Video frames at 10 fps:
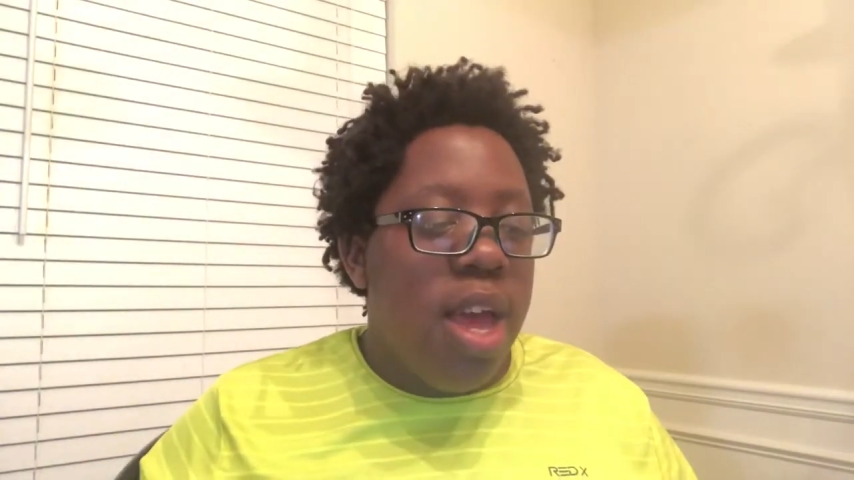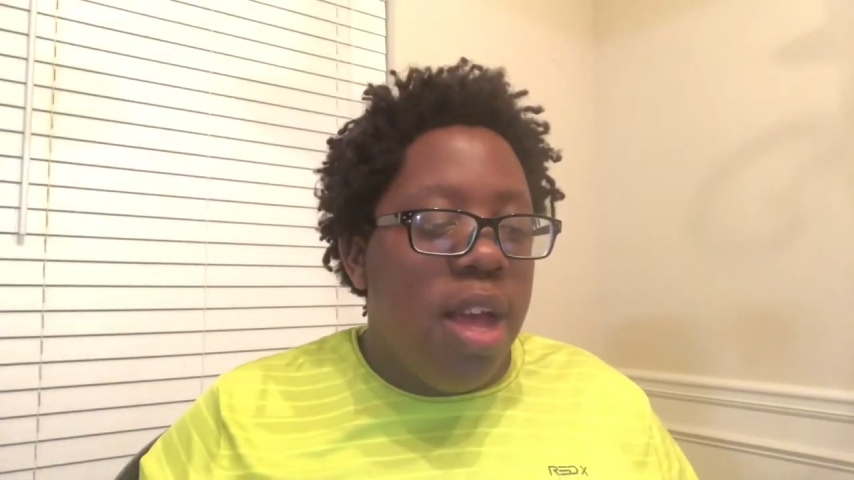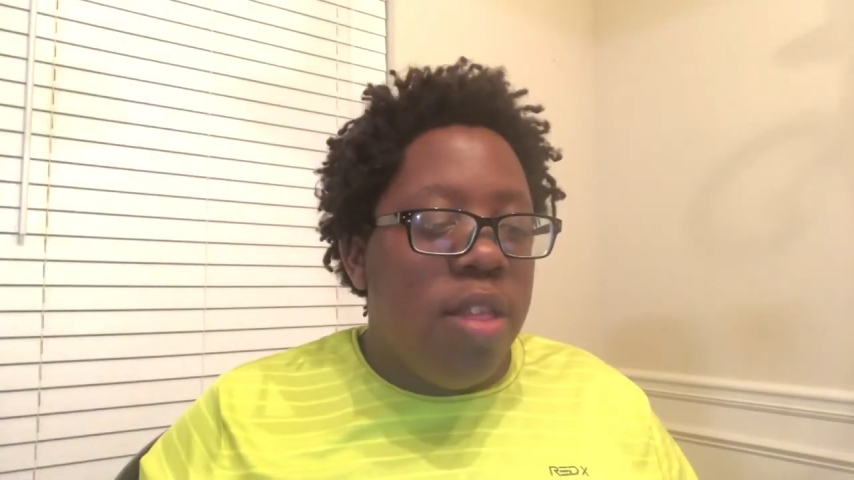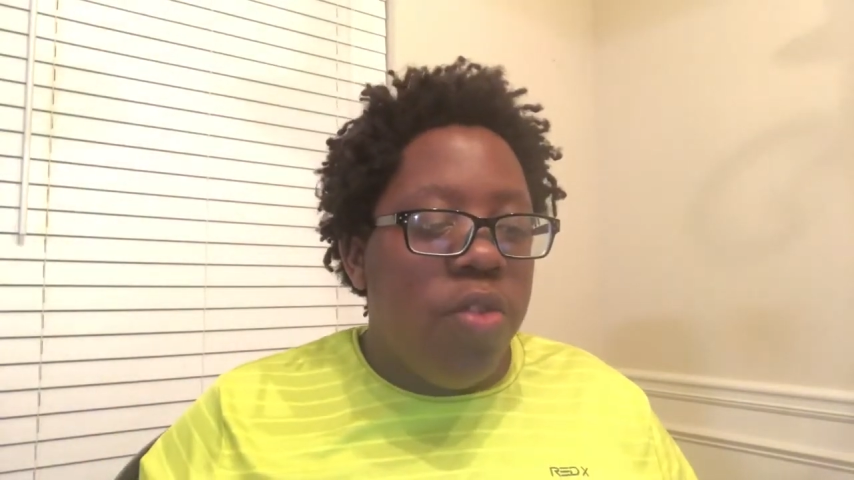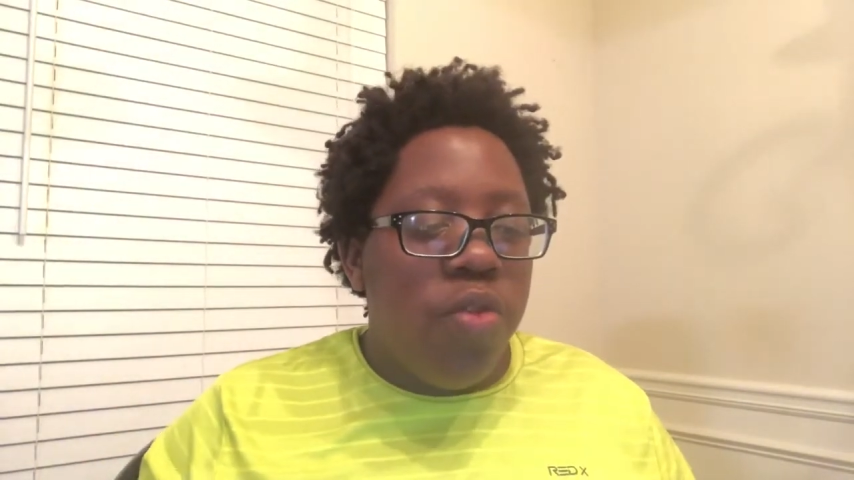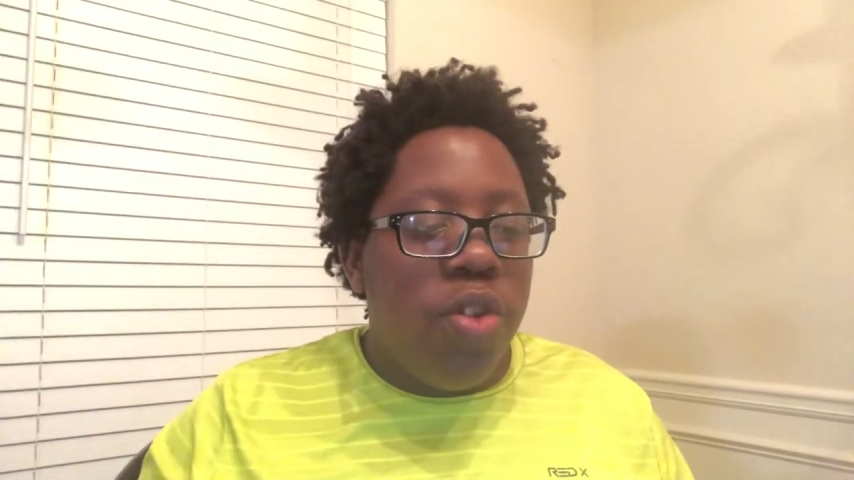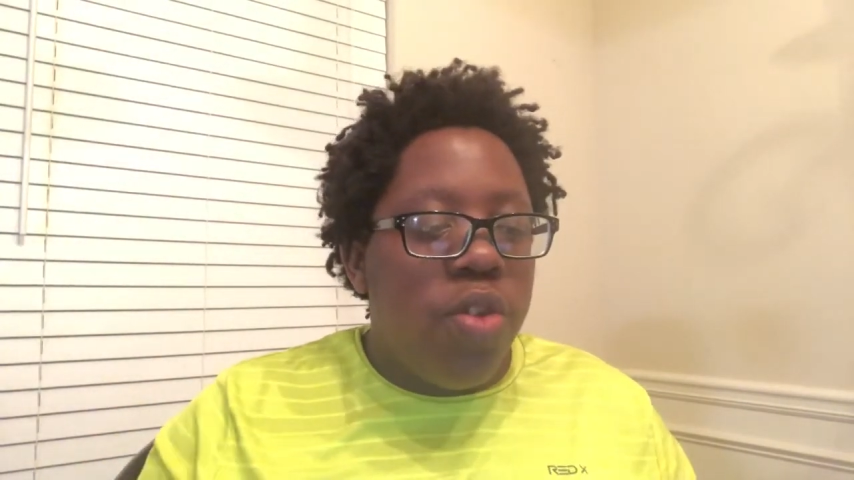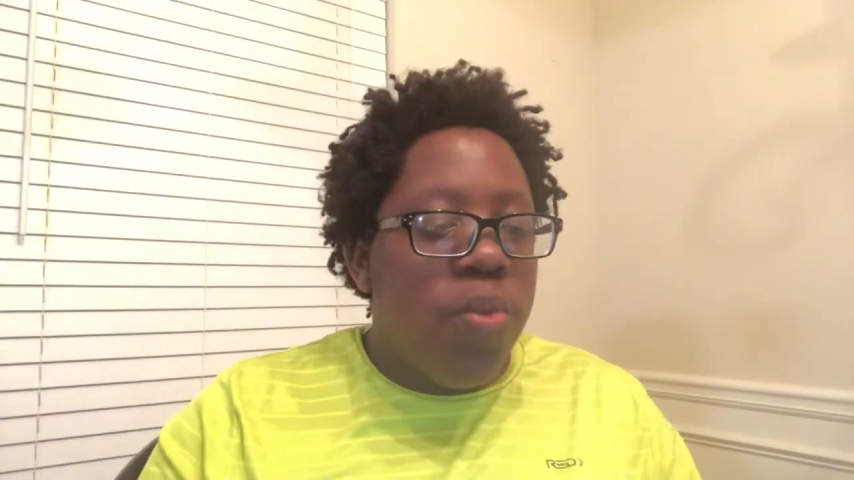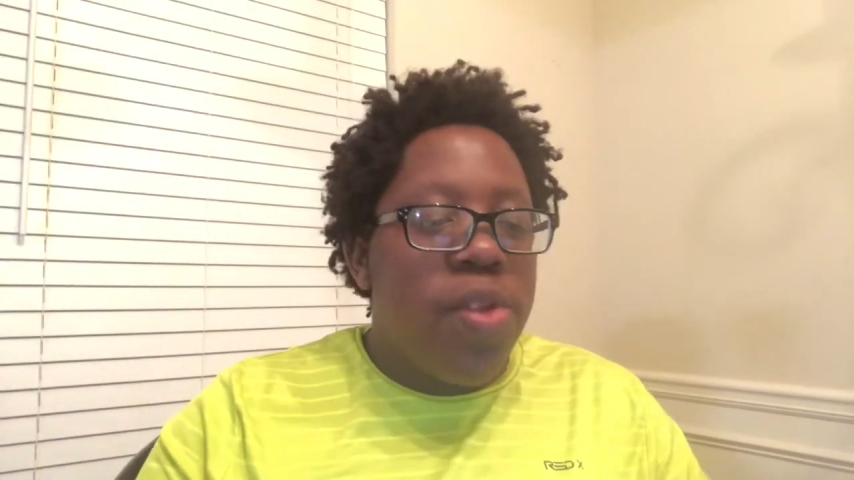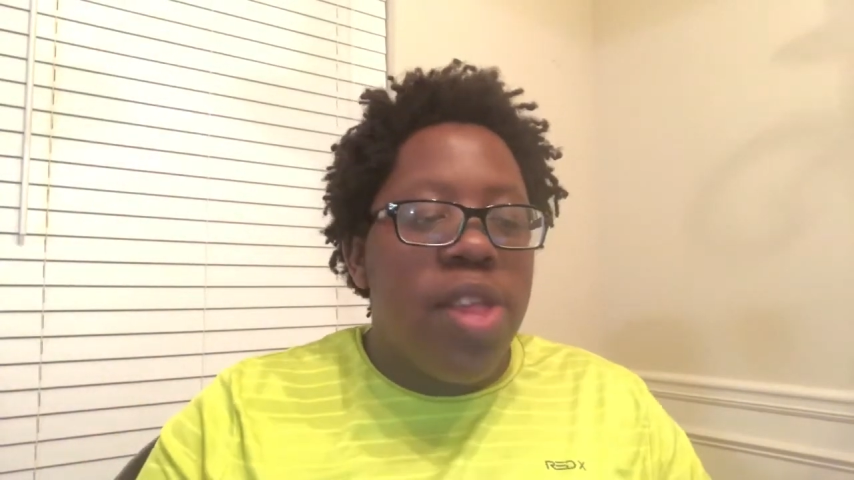the
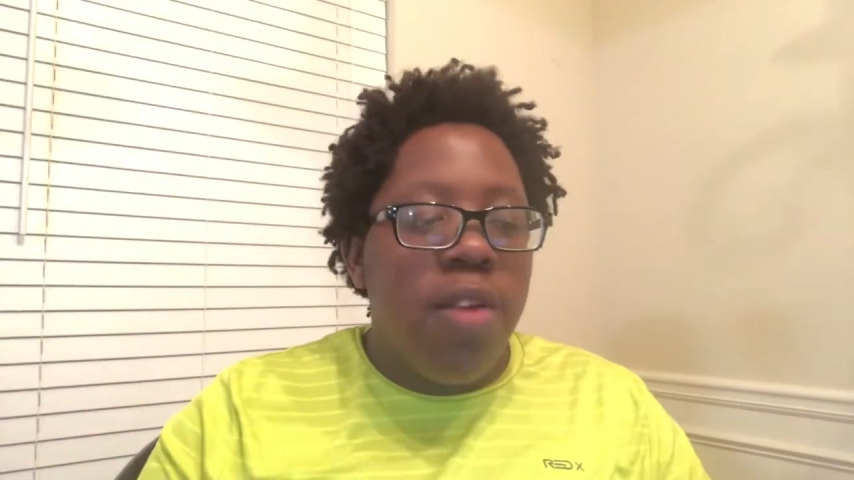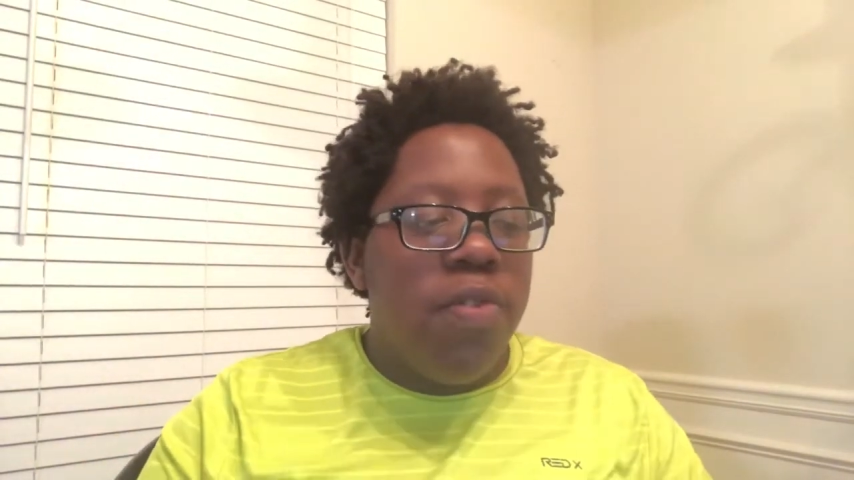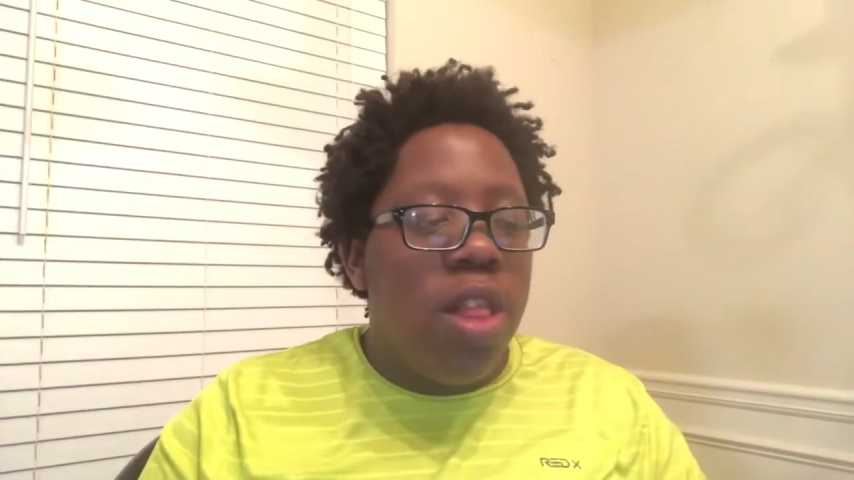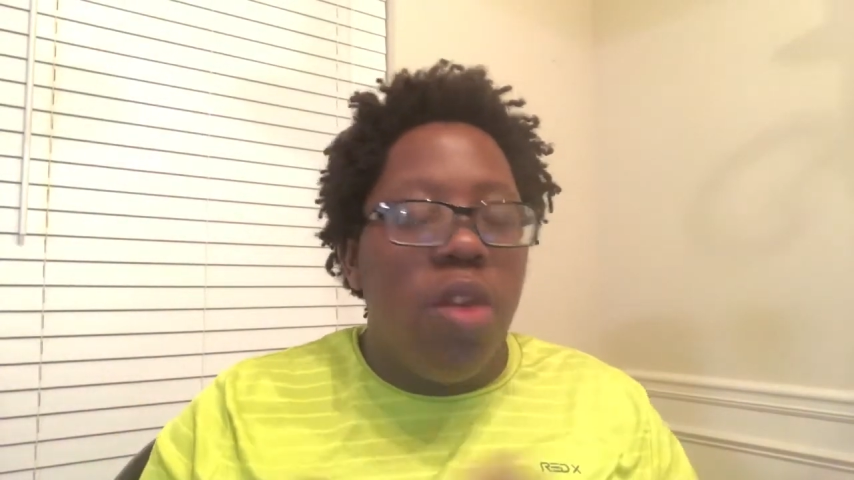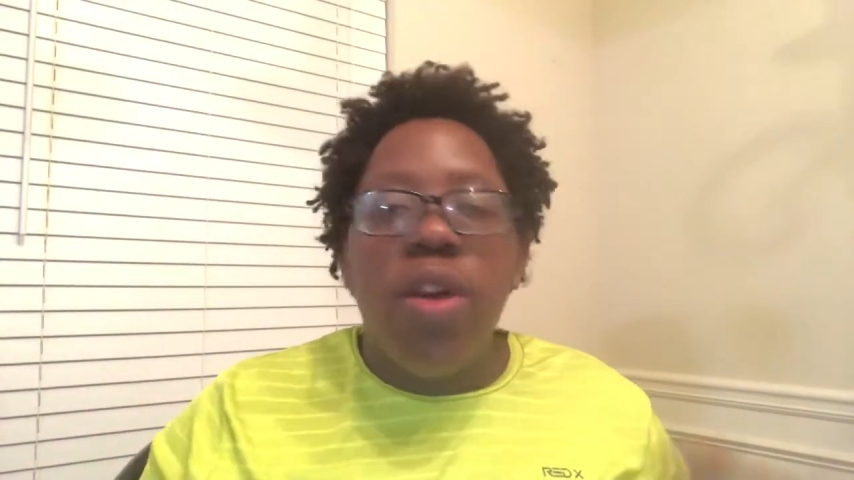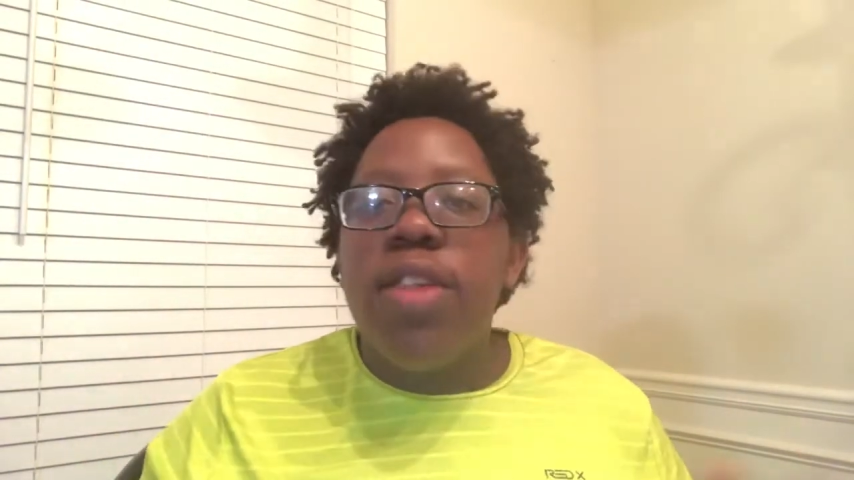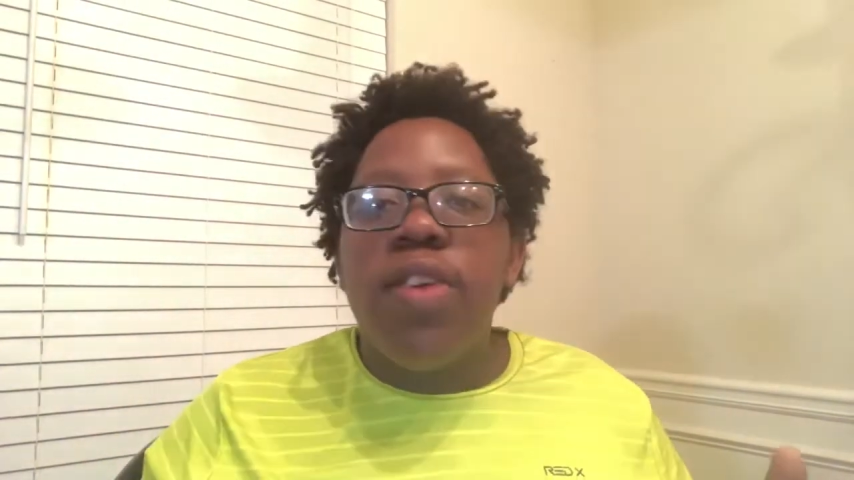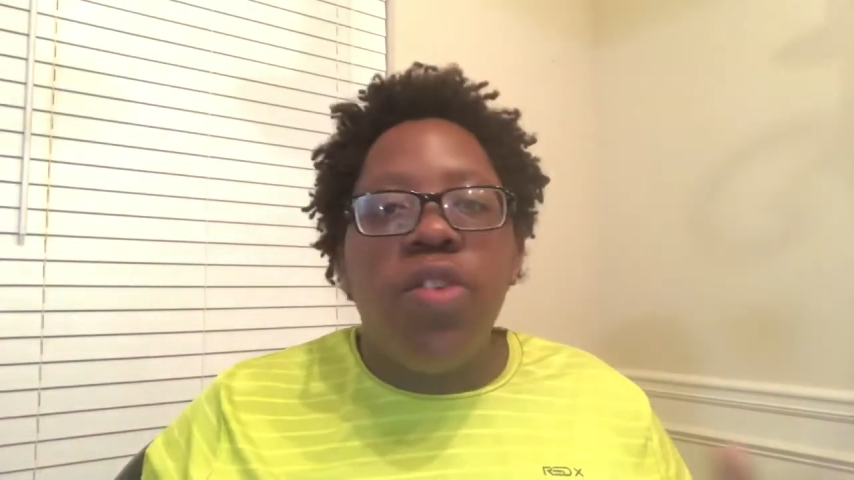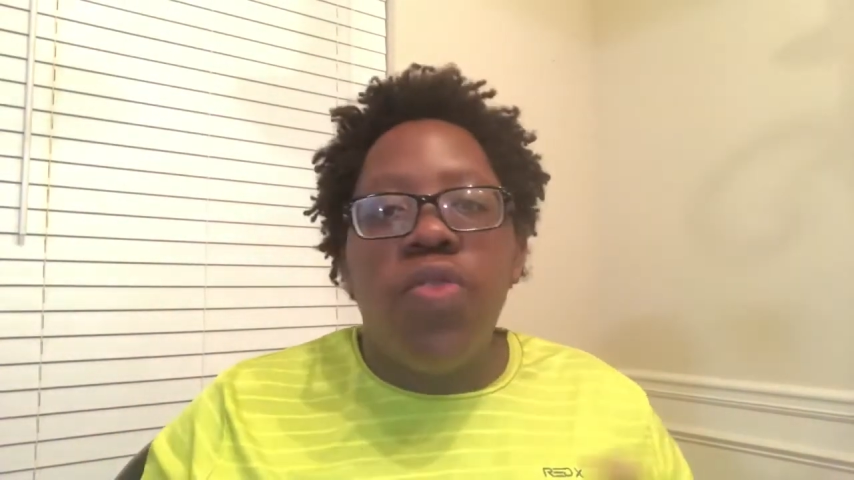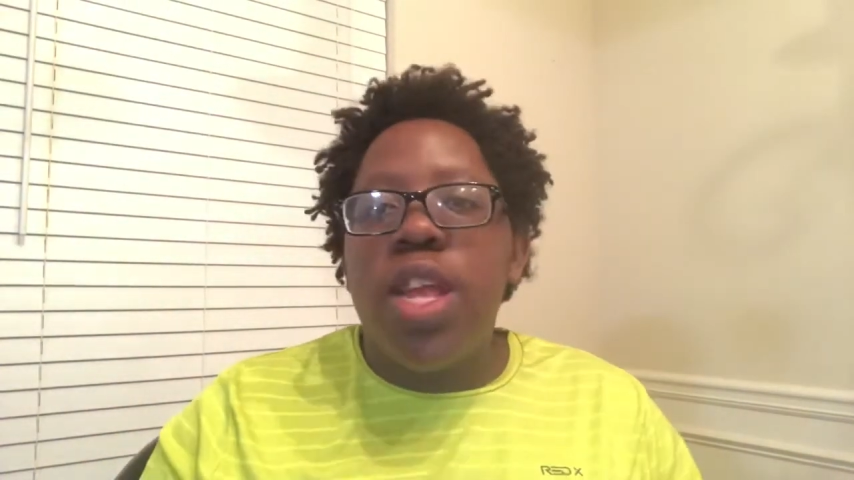shooting received little
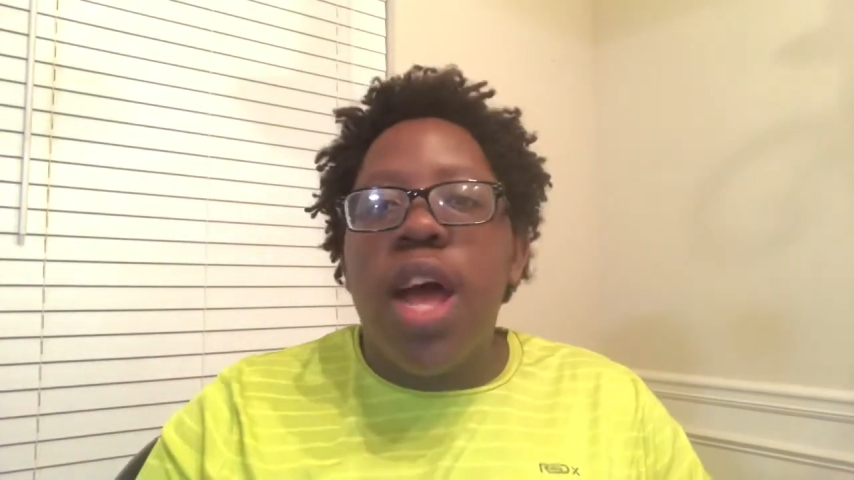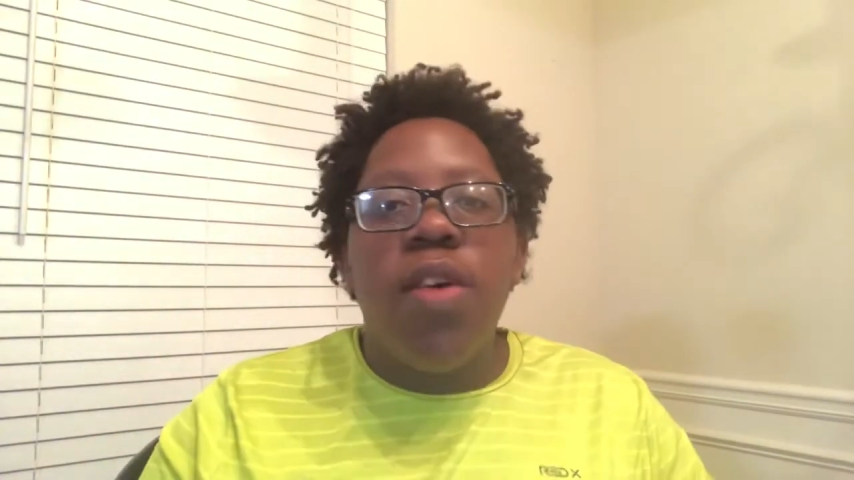attention